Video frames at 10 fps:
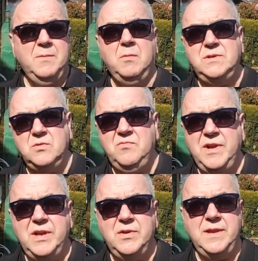But we're doing
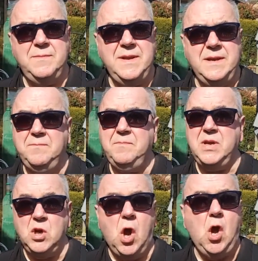pretty good at the minute
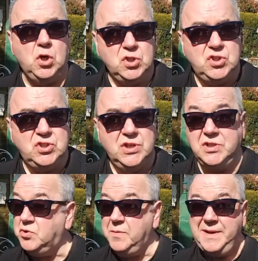because
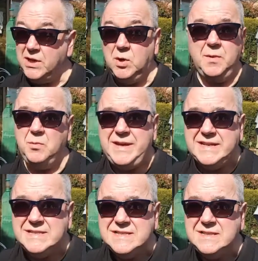it's only been a couple of
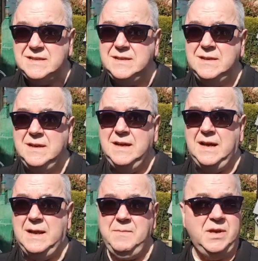weeks
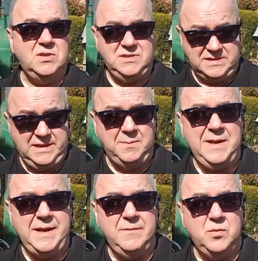and because there's still
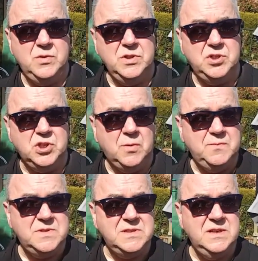plenty of food in the
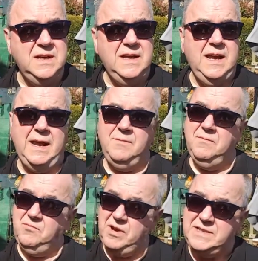shops
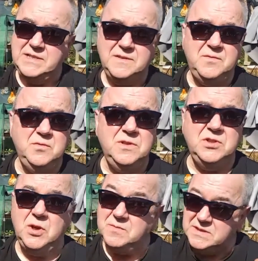and prices of food in the
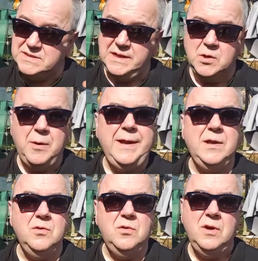shops are still quite
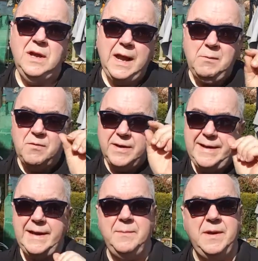low, and we've got a
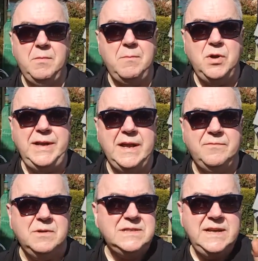little bit of our money
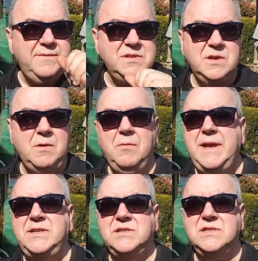left, our savings or our
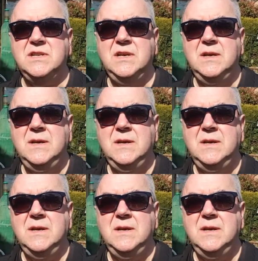wages.